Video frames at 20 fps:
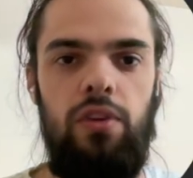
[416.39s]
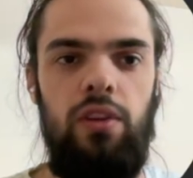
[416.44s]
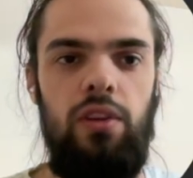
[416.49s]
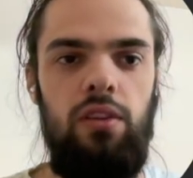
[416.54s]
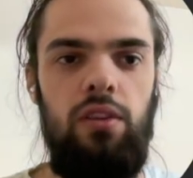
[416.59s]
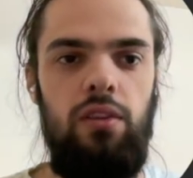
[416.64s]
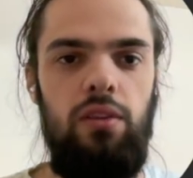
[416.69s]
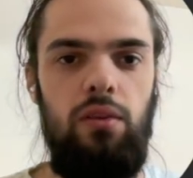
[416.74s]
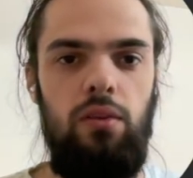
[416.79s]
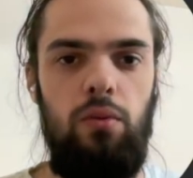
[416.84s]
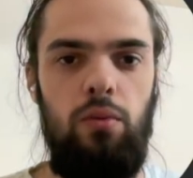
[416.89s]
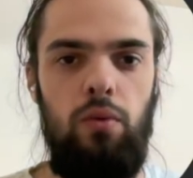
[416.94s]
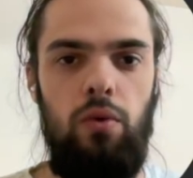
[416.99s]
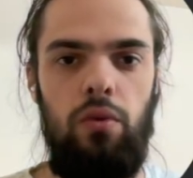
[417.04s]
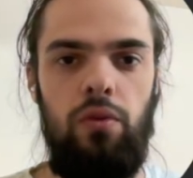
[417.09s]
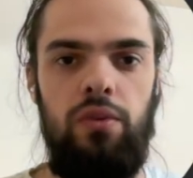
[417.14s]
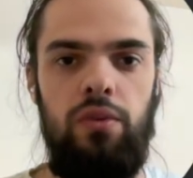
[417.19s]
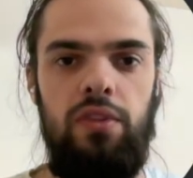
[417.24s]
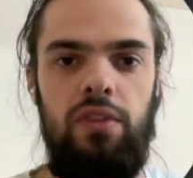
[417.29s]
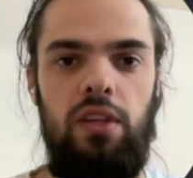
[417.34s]
and you
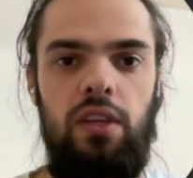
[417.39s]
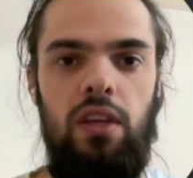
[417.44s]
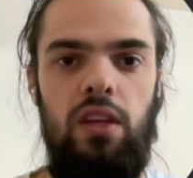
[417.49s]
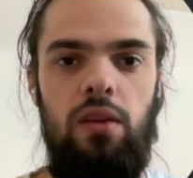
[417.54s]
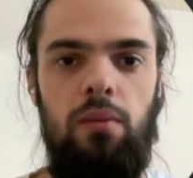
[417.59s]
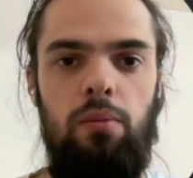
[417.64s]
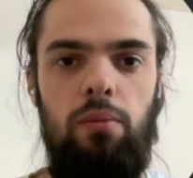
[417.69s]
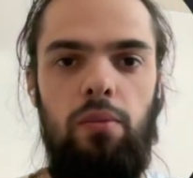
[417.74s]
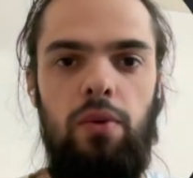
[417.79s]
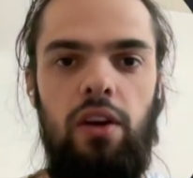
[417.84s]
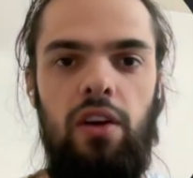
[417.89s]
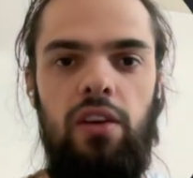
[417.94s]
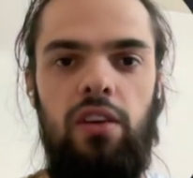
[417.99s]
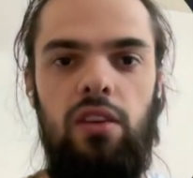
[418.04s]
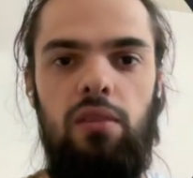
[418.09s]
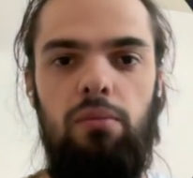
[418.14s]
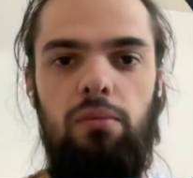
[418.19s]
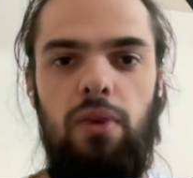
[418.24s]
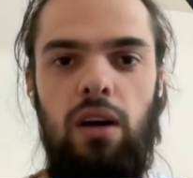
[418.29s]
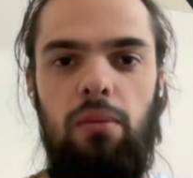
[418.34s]
won't see
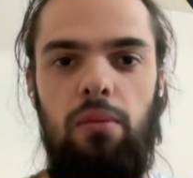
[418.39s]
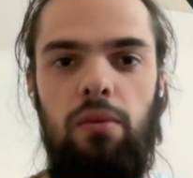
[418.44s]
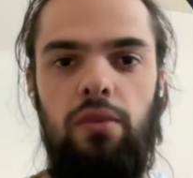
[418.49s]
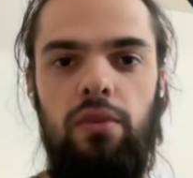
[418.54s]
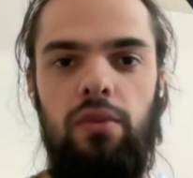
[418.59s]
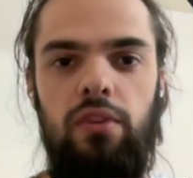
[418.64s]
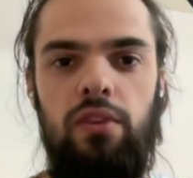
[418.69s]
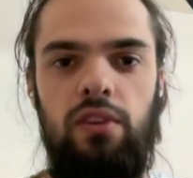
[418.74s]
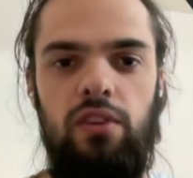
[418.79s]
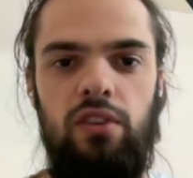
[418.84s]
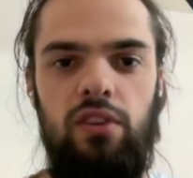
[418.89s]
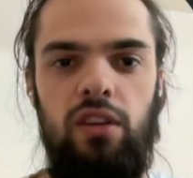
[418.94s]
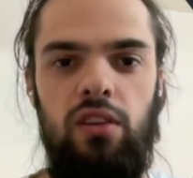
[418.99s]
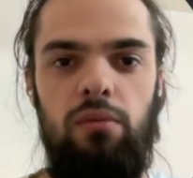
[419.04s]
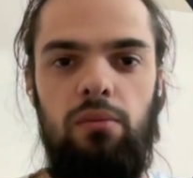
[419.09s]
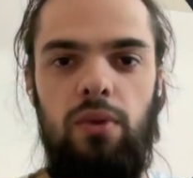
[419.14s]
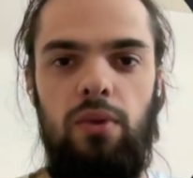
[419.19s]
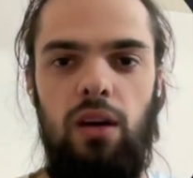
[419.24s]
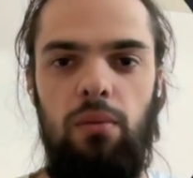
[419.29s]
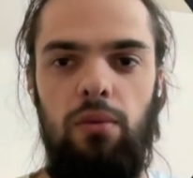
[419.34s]
parent bubble and
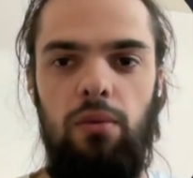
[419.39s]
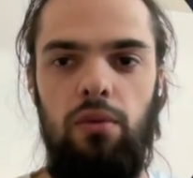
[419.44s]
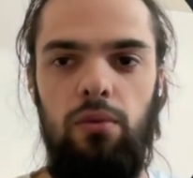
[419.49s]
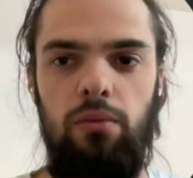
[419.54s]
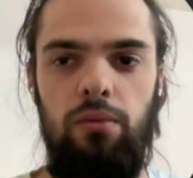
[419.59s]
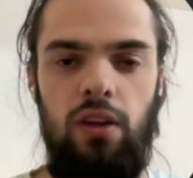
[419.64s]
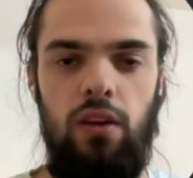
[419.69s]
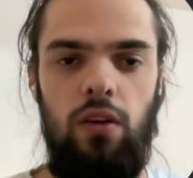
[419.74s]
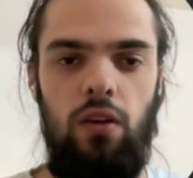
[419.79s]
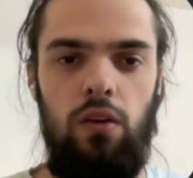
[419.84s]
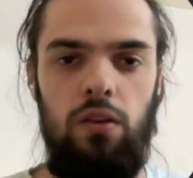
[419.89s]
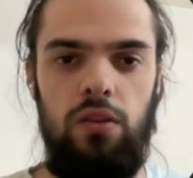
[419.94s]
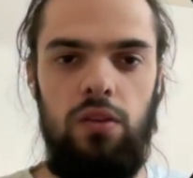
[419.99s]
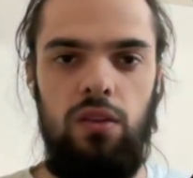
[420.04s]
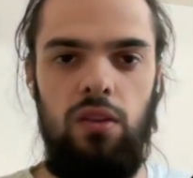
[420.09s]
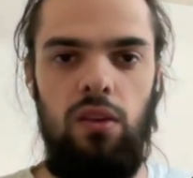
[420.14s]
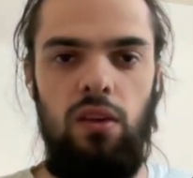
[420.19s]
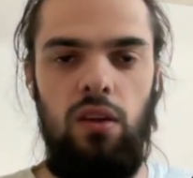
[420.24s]
grant bubble because